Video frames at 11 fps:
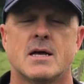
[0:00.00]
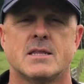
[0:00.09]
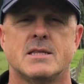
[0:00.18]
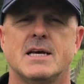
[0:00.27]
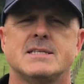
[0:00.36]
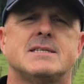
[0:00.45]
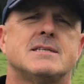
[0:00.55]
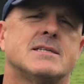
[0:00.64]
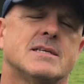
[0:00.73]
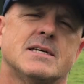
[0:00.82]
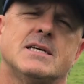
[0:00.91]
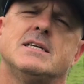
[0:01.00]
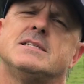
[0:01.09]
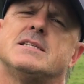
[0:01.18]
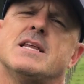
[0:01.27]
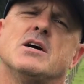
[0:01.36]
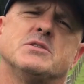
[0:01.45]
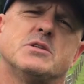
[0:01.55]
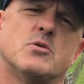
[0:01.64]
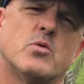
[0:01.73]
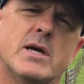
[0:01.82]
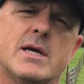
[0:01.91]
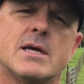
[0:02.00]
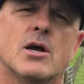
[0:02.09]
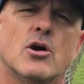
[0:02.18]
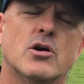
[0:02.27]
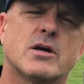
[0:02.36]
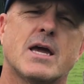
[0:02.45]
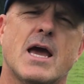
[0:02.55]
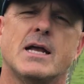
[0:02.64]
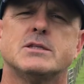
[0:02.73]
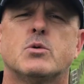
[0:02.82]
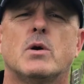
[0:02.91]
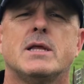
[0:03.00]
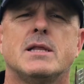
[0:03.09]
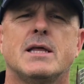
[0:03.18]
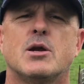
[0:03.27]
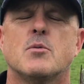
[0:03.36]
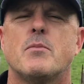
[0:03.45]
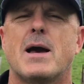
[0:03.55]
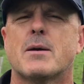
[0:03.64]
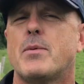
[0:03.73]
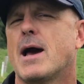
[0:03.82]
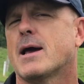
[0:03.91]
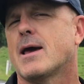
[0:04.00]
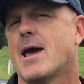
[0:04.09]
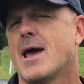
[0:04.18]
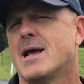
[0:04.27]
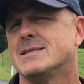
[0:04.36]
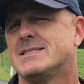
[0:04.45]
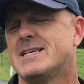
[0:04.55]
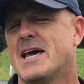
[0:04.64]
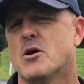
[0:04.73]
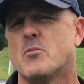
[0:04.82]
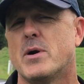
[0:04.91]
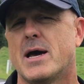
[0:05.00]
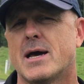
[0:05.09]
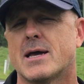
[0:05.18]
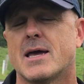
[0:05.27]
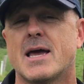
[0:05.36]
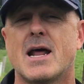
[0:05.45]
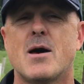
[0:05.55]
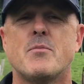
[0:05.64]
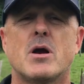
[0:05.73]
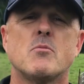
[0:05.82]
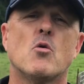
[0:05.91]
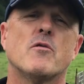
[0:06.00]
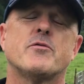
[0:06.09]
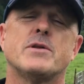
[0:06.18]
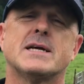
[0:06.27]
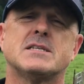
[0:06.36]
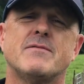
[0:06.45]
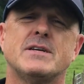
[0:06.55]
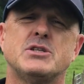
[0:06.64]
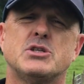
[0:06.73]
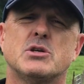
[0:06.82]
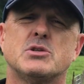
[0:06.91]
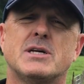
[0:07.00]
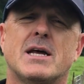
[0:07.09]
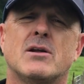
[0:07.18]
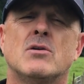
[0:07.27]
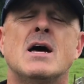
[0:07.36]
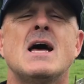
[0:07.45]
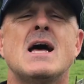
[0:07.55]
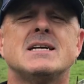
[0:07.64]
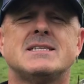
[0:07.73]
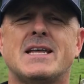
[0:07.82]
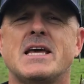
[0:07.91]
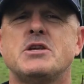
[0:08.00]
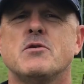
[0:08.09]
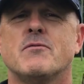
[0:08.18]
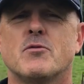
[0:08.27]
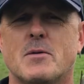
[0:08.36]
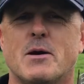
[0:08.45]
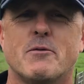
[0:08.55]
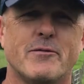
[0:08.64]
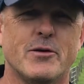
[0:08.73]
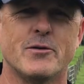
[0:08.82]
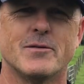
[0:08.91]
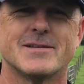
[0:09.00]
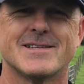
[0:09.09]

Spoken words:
This is the Nelson-Rigg Hurricane 20-liter backpack and tail bag, and I'm Barry Moore for the Next Adventure Show channel. Stay tuned for my review.